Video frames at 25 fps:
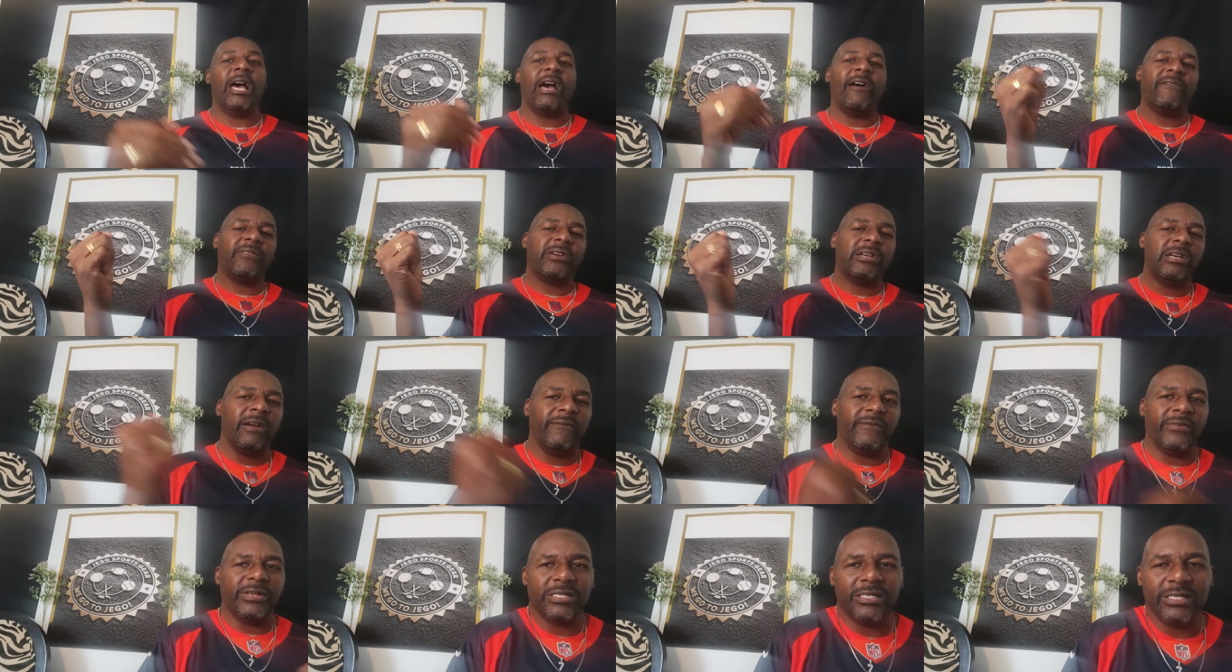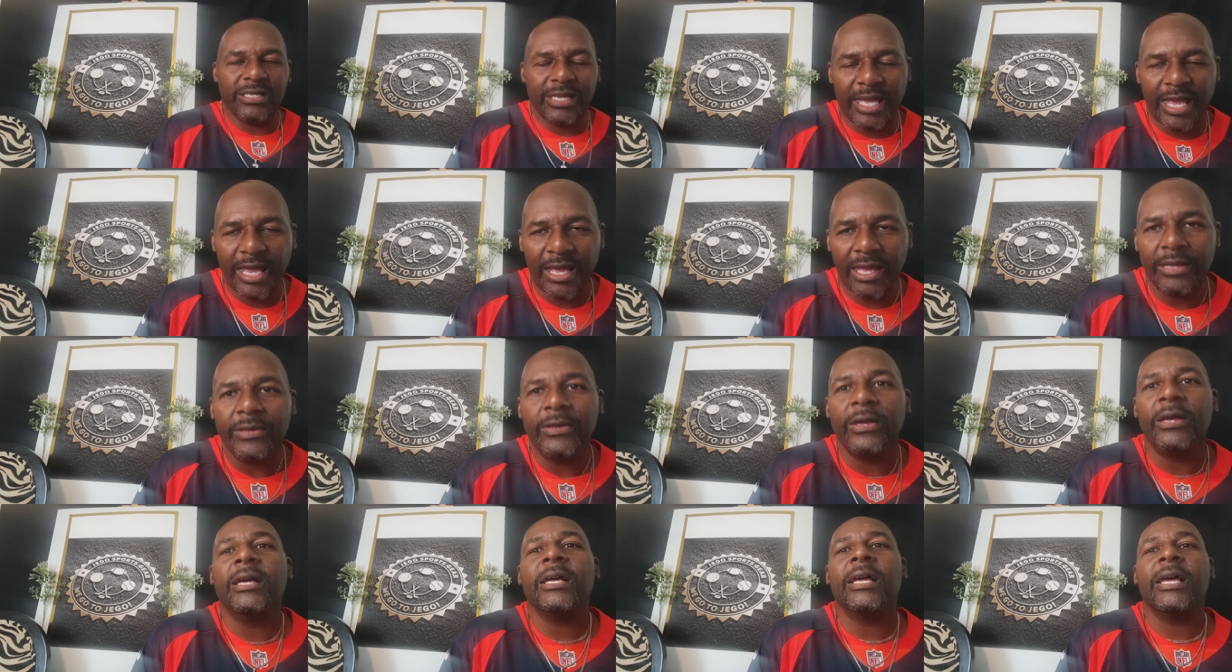I've covered
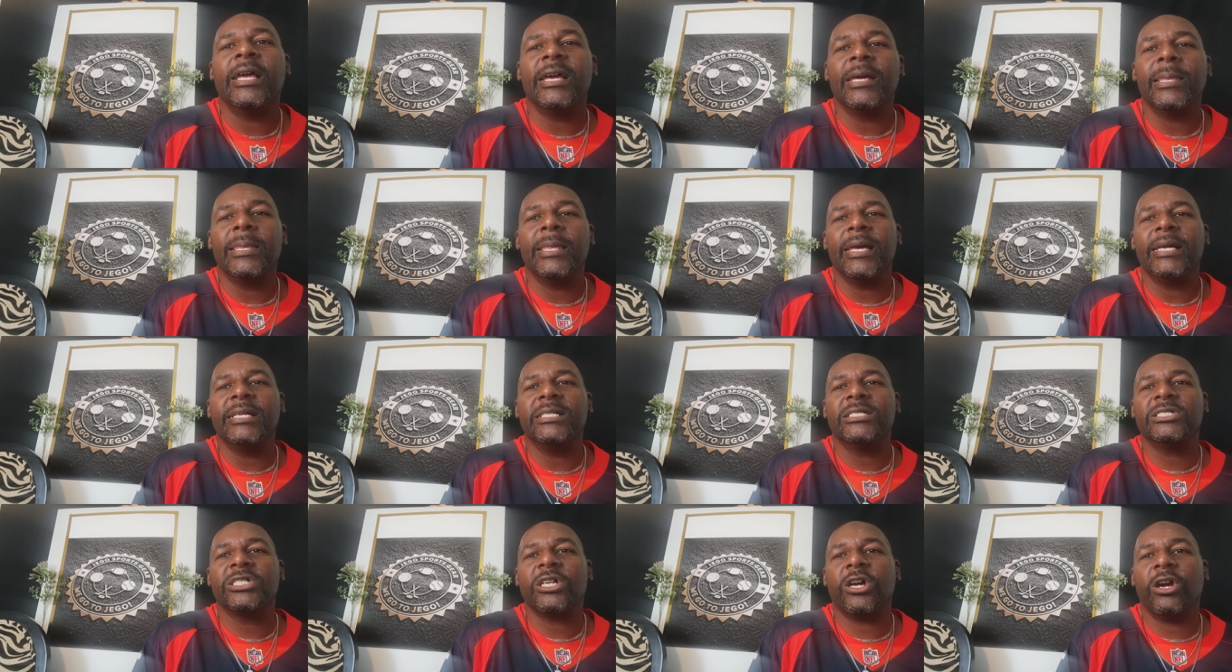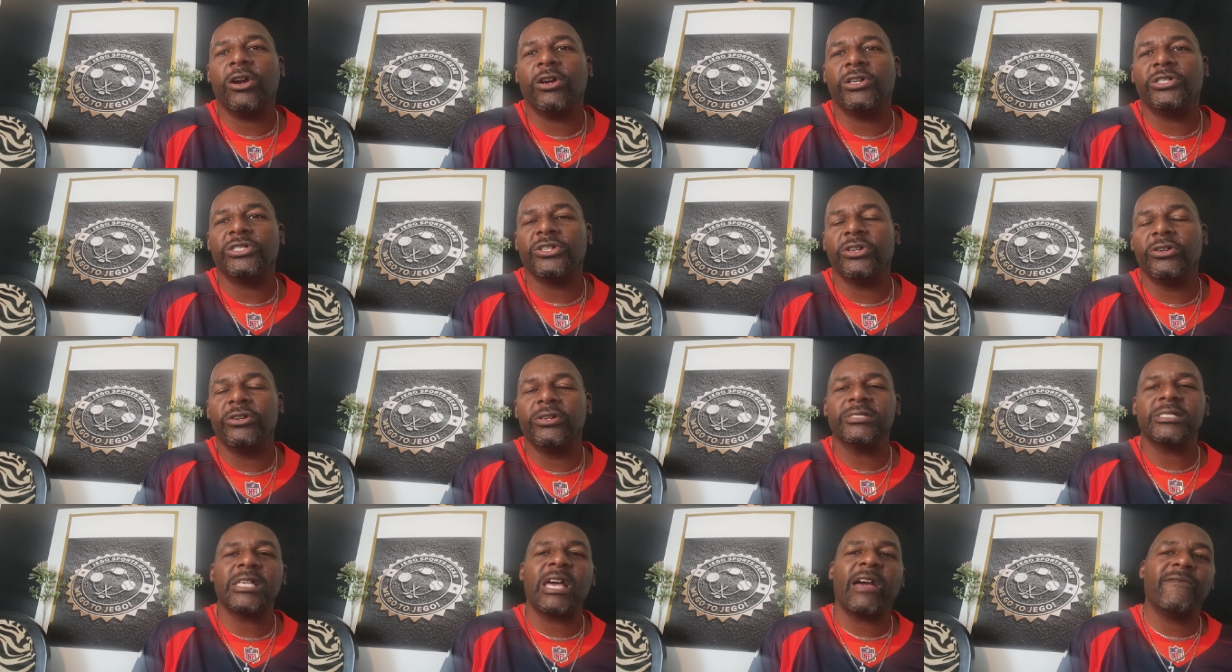the LA
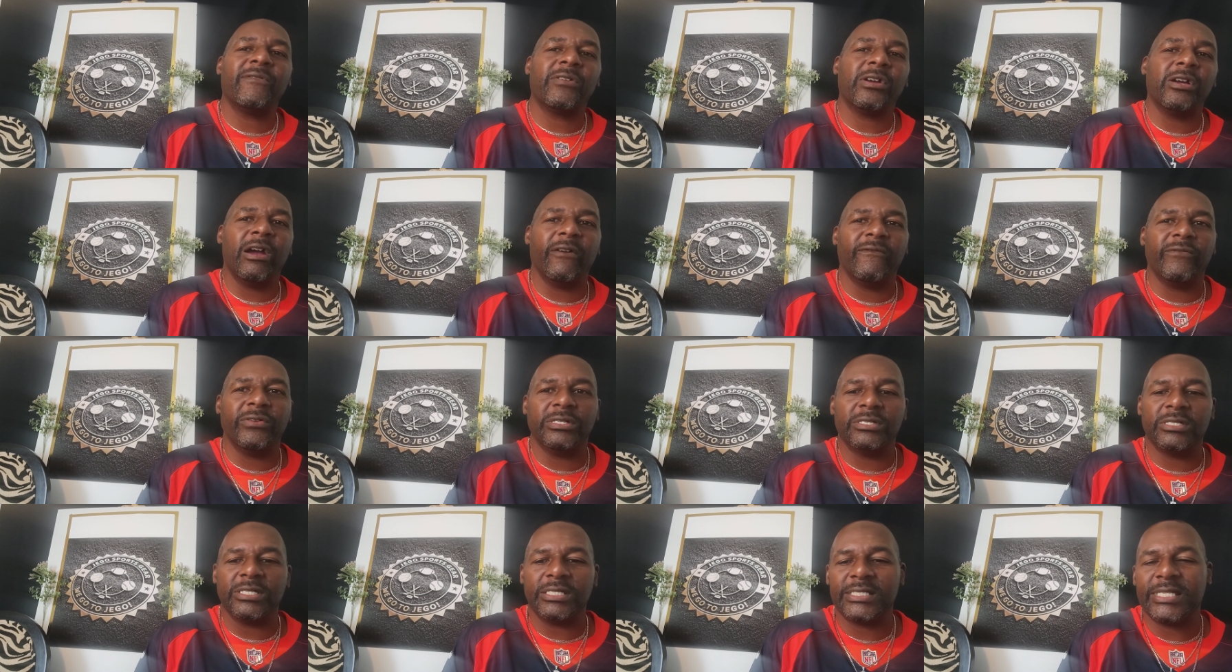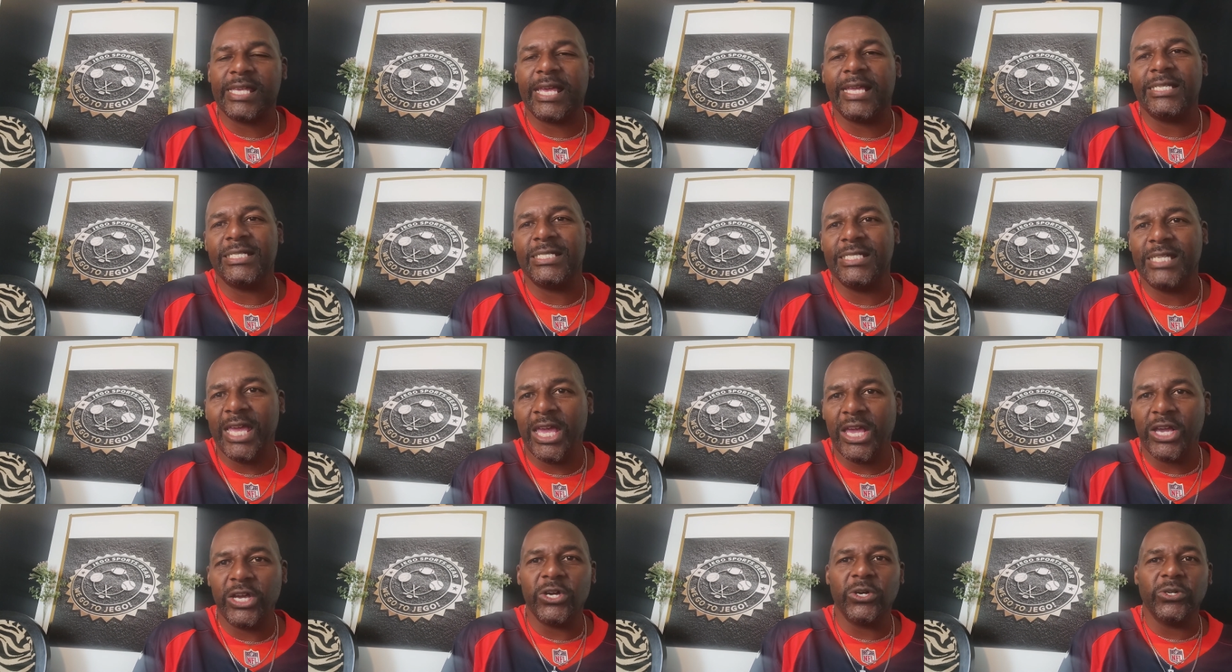Chargers. I've covered the San
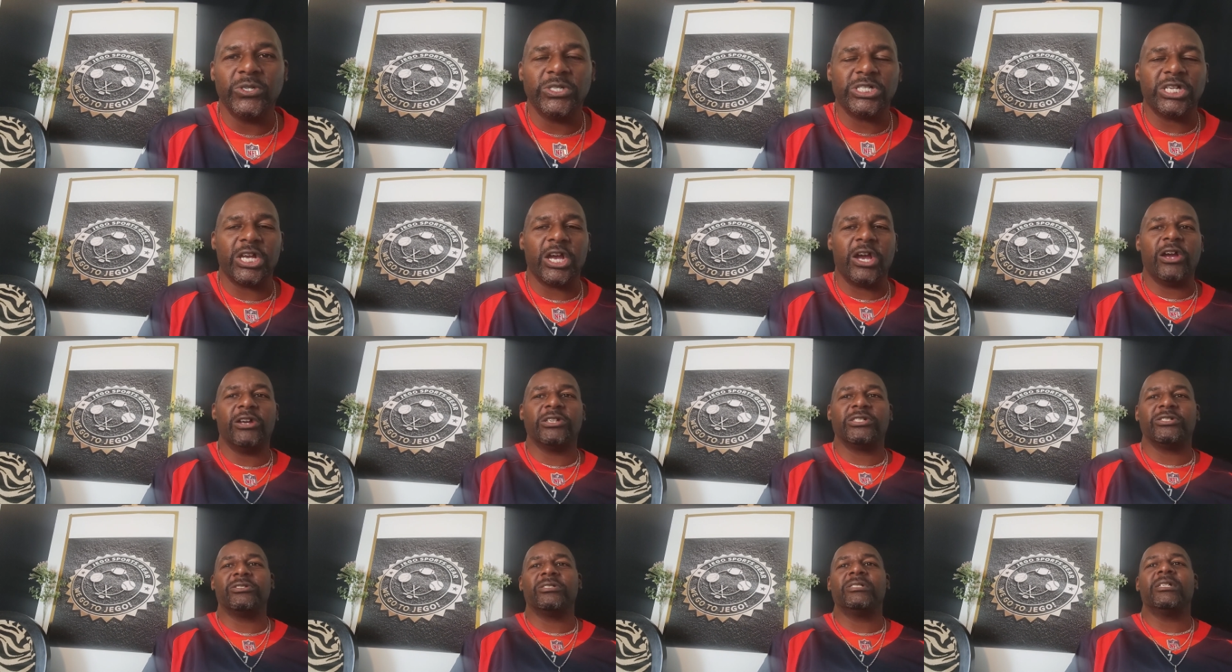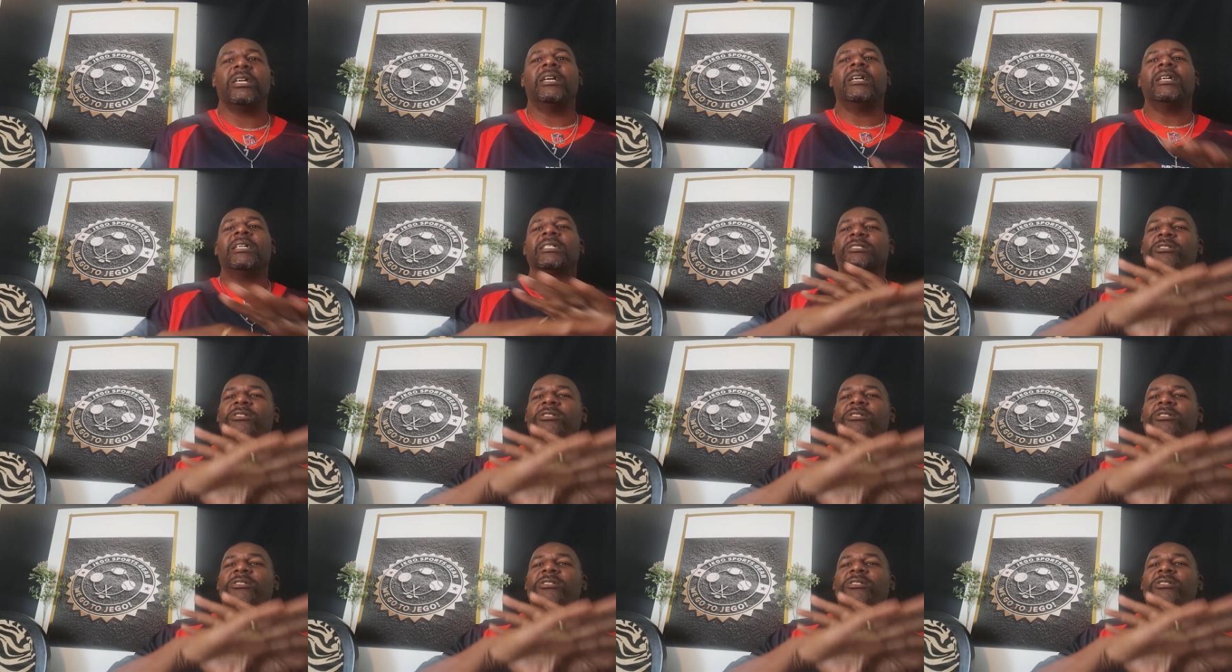Diego Chargers.